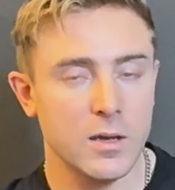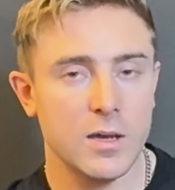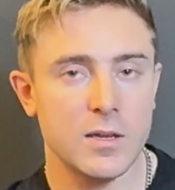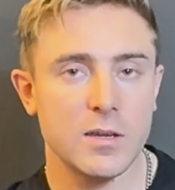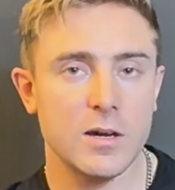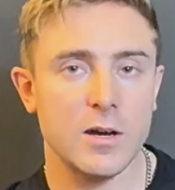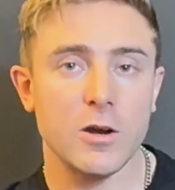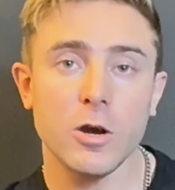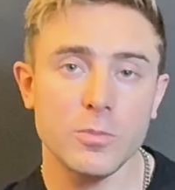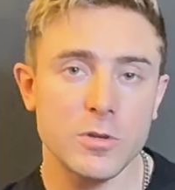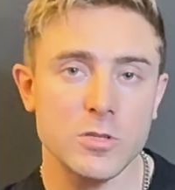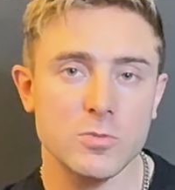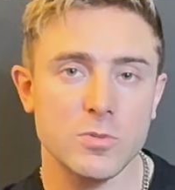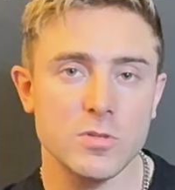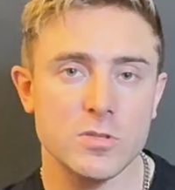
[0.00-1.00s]
yeah, I hope
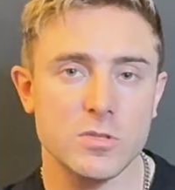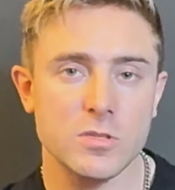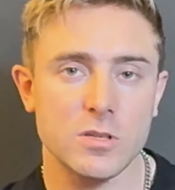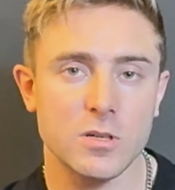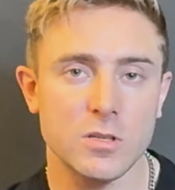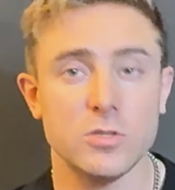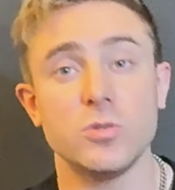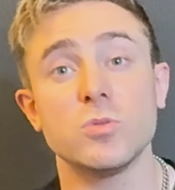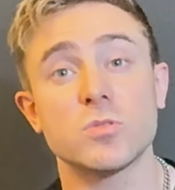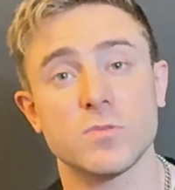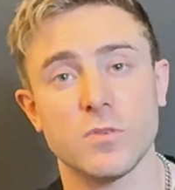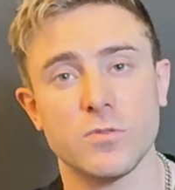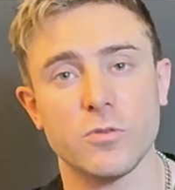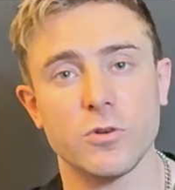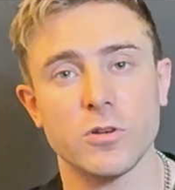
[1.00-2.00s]
this was
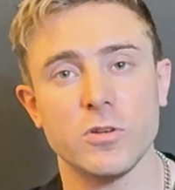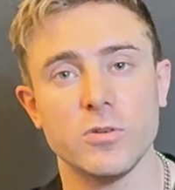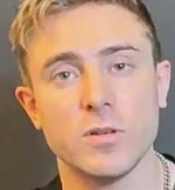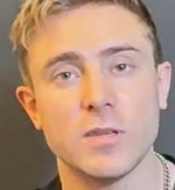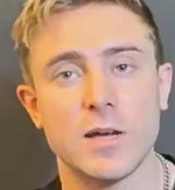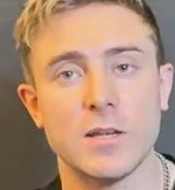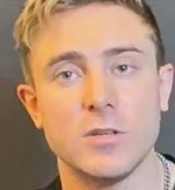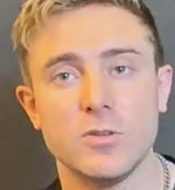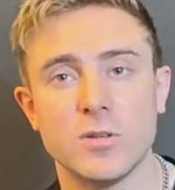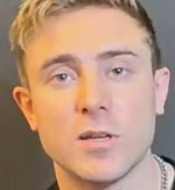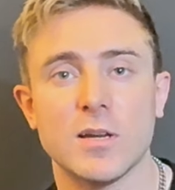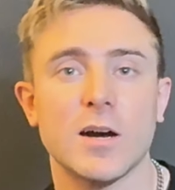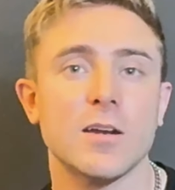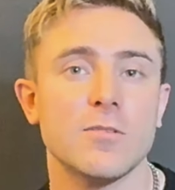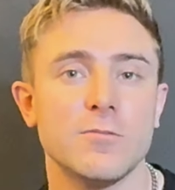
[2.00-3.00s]
useful for you and that you can
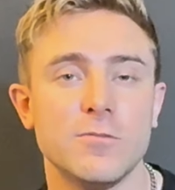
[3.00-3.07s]
kind of